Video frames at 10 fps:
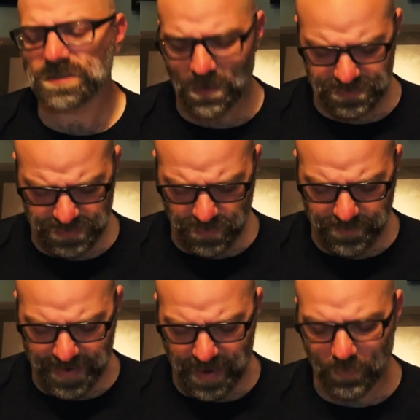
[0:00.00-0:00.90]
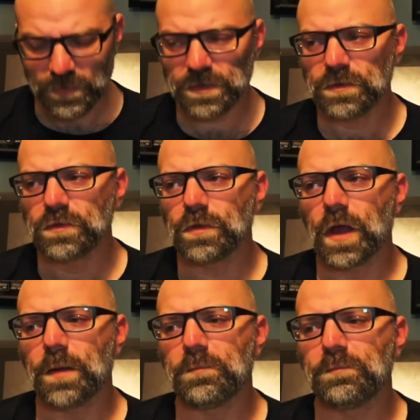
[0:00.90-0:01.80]
also about
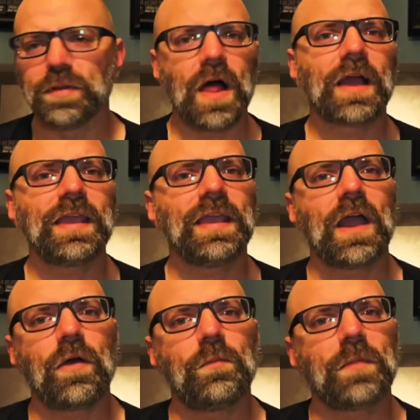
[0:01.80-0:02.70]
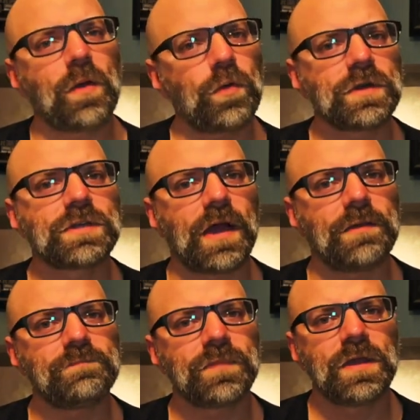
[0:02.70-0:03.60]
blocking out my work
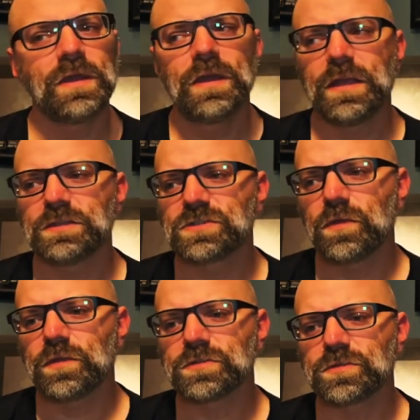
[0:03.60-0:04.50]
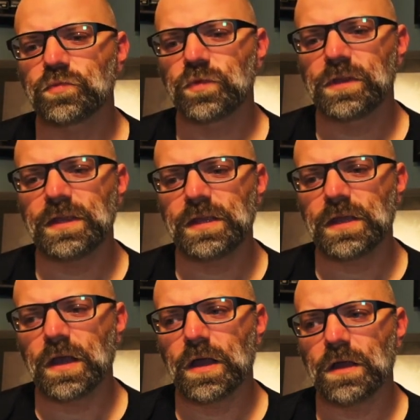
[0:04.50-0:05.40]
time. And so there's really
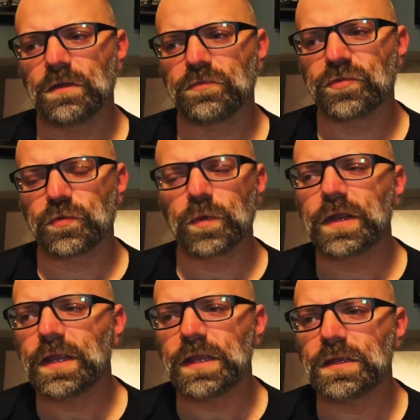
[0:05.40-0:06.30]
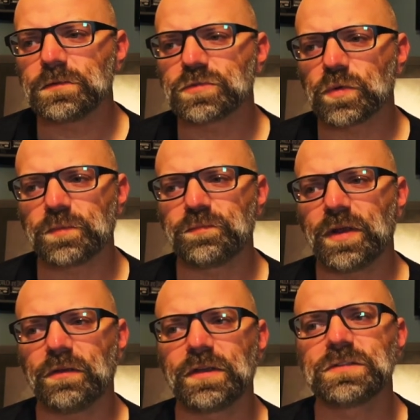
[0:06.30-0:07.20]
three sort of
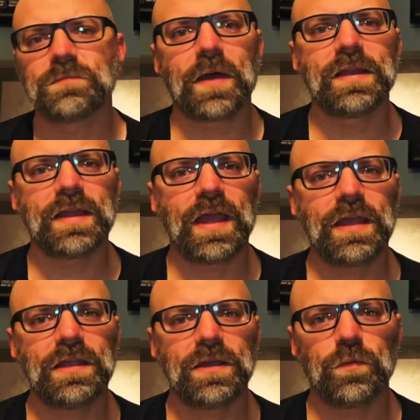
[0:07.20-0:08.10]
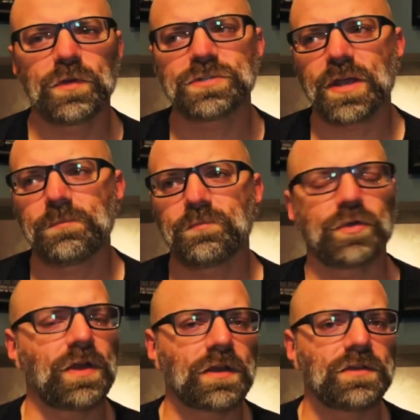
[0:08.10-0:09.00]
periods of my day in which I'm
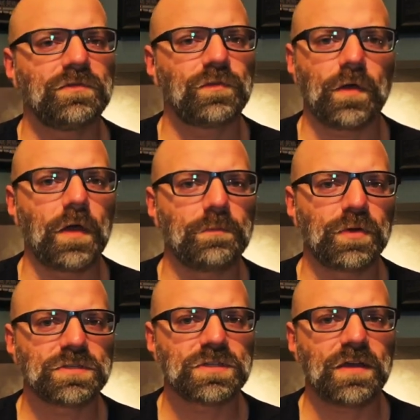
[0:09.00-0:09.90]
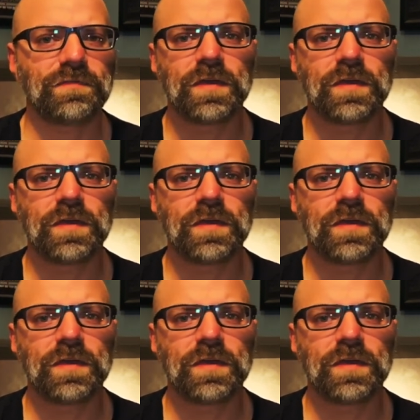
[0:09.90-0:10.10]
productive on book stuff.